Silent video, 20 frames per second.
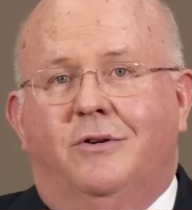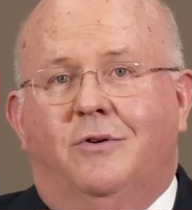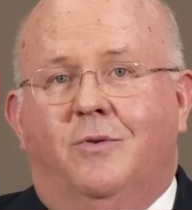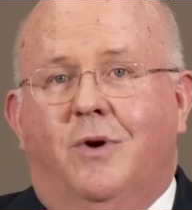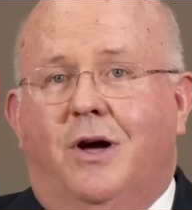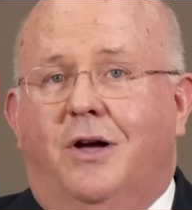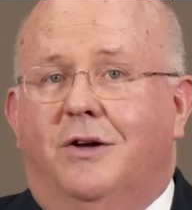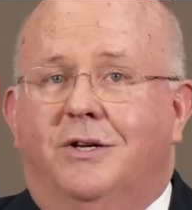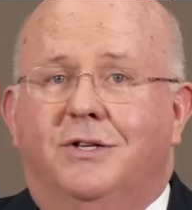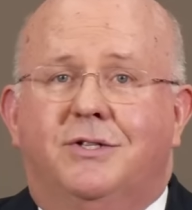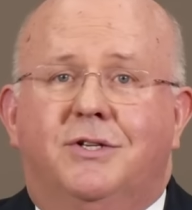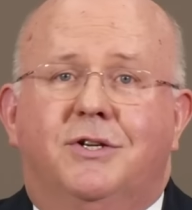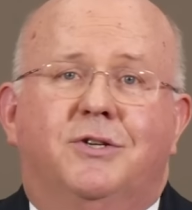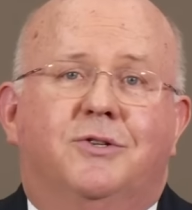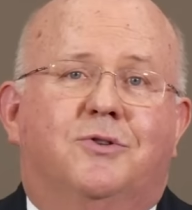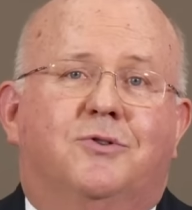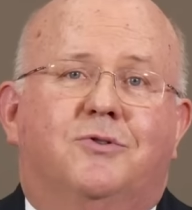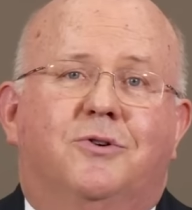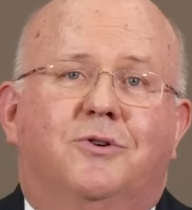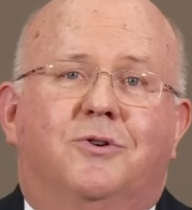Well, isn't
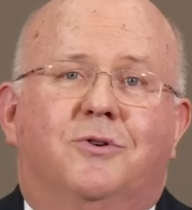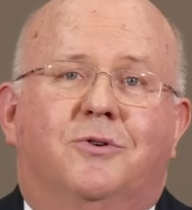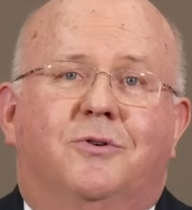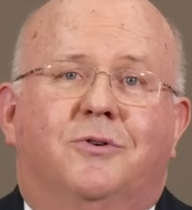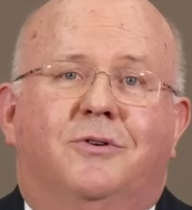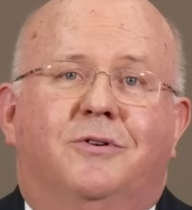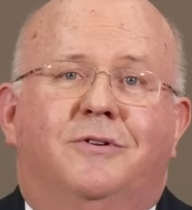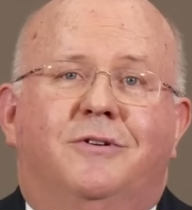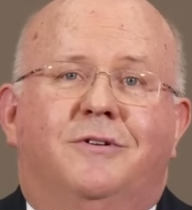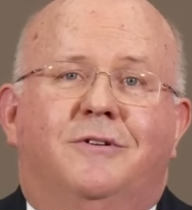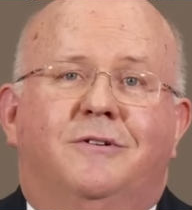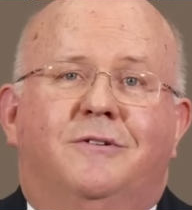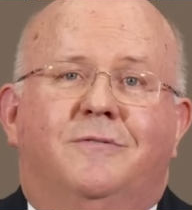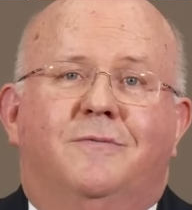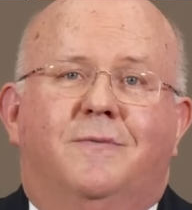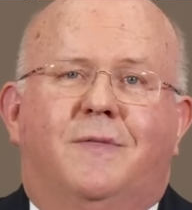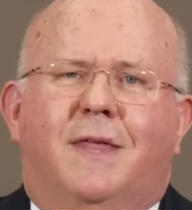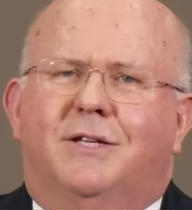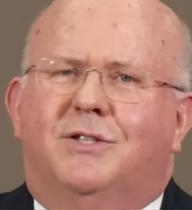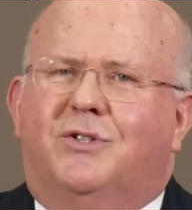it true
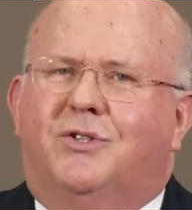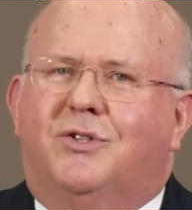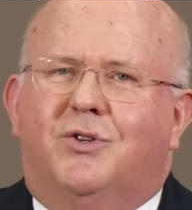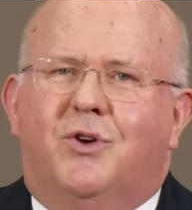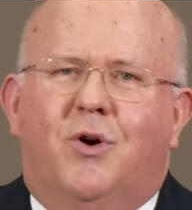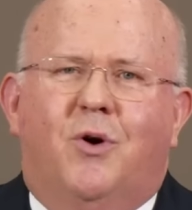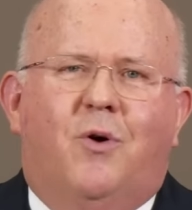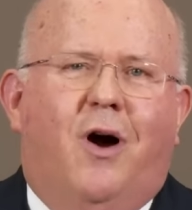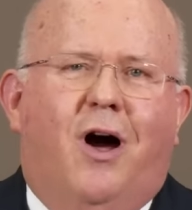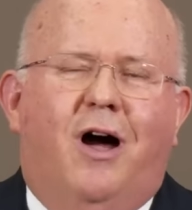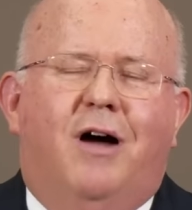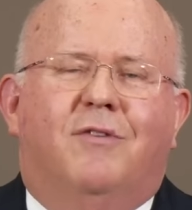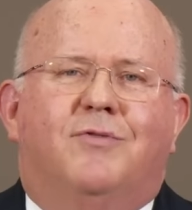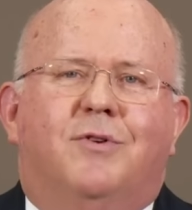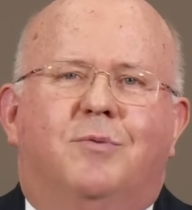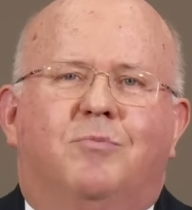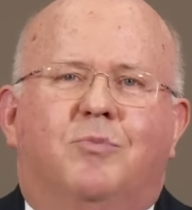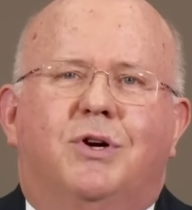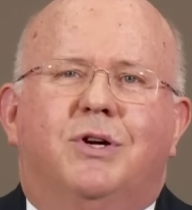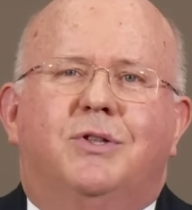that so
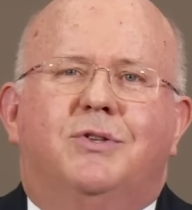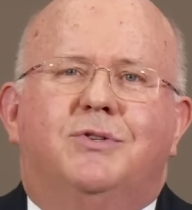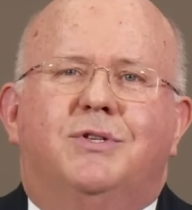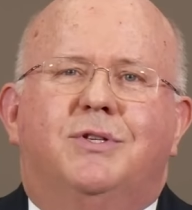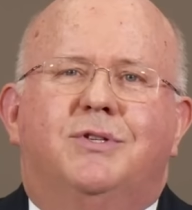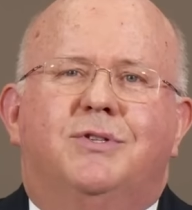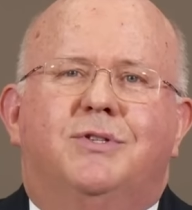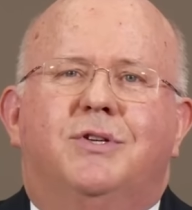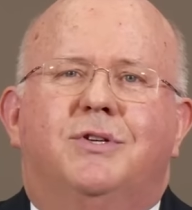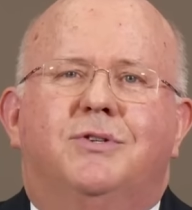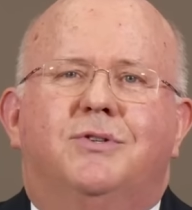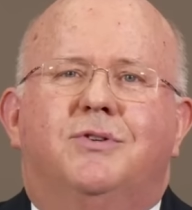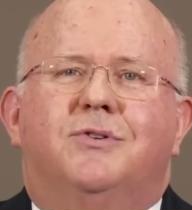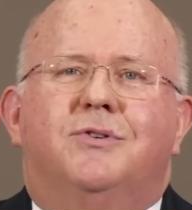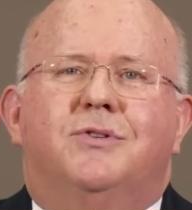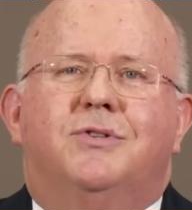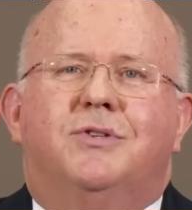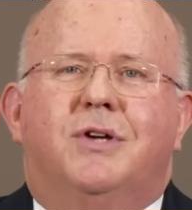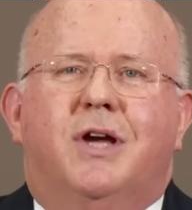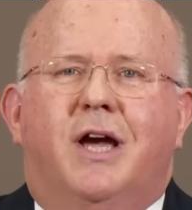often brothers and
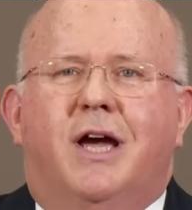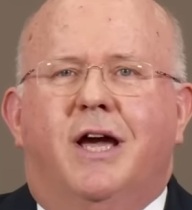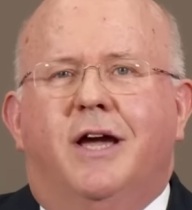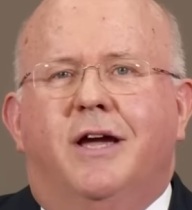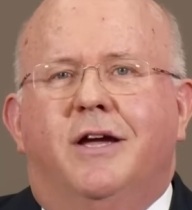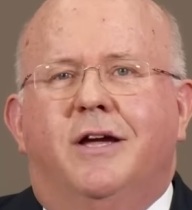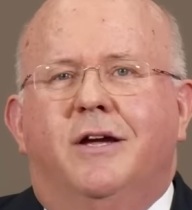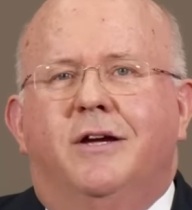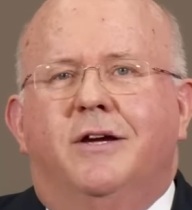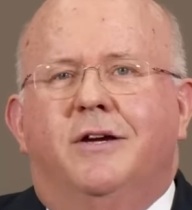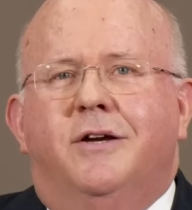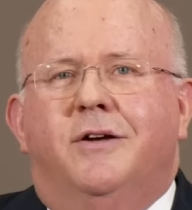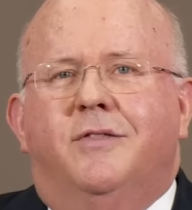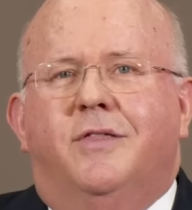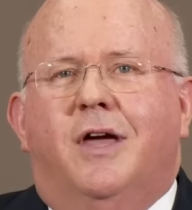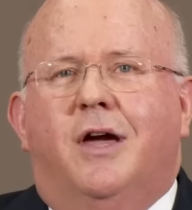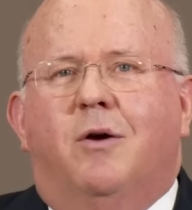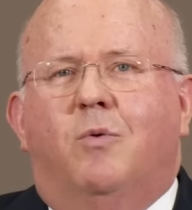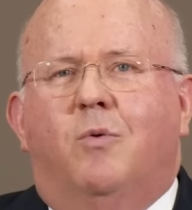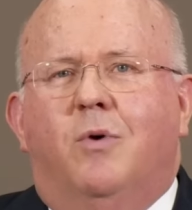sisters say
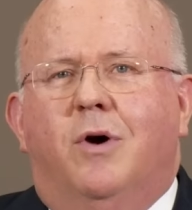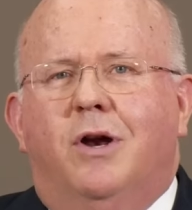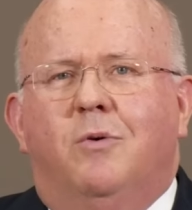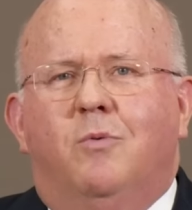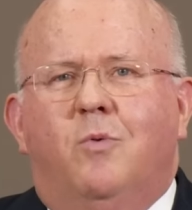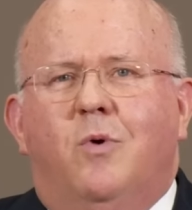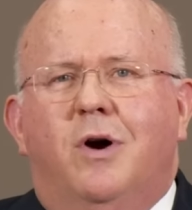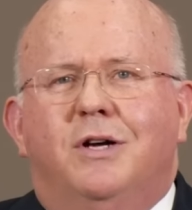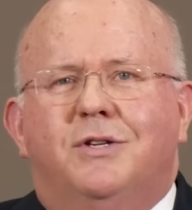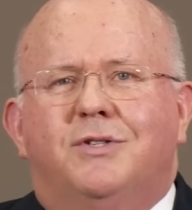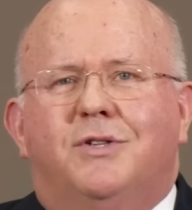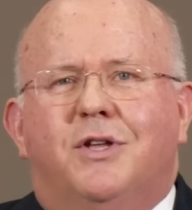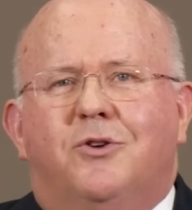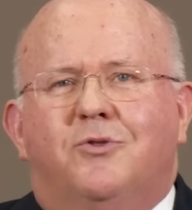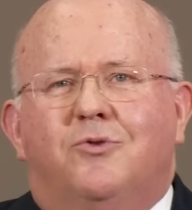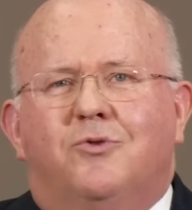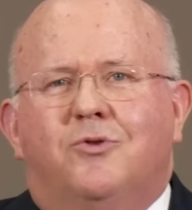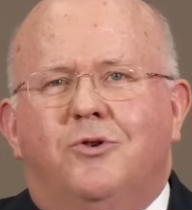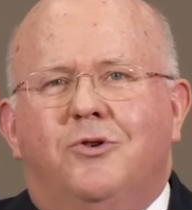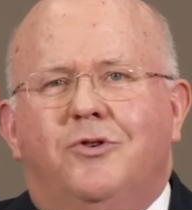that what it was
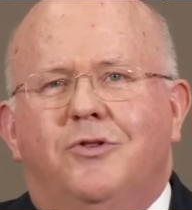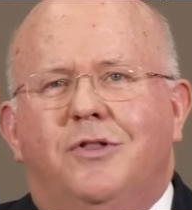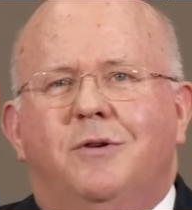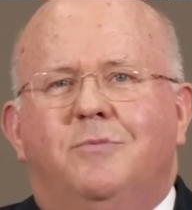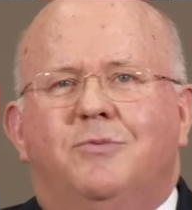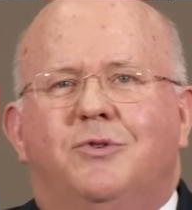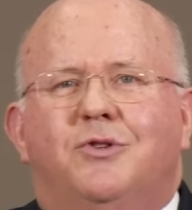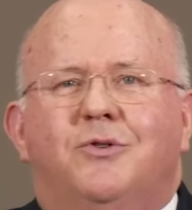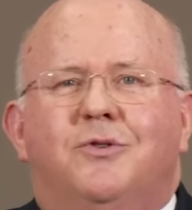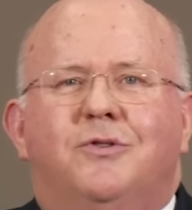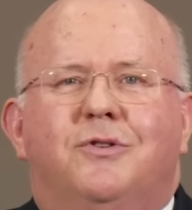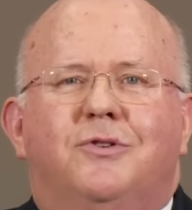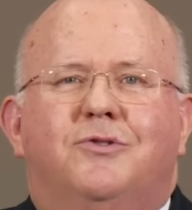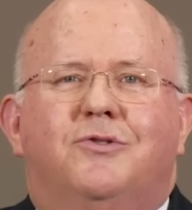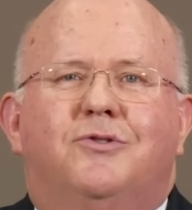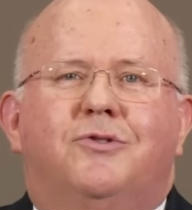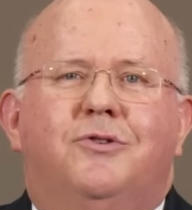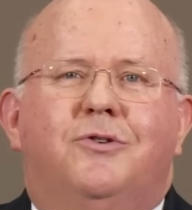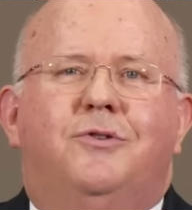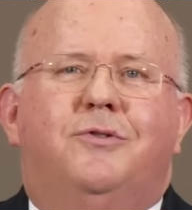that drew them to the
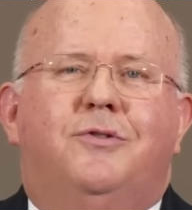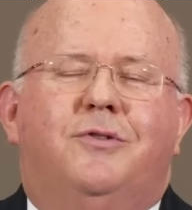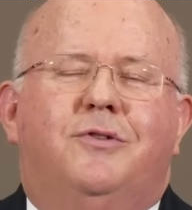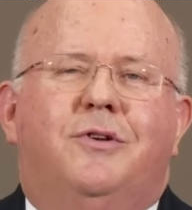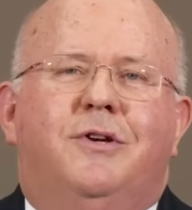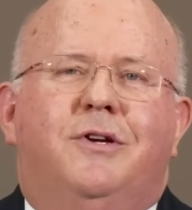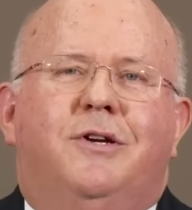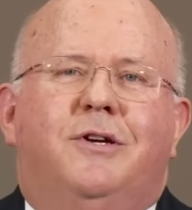truth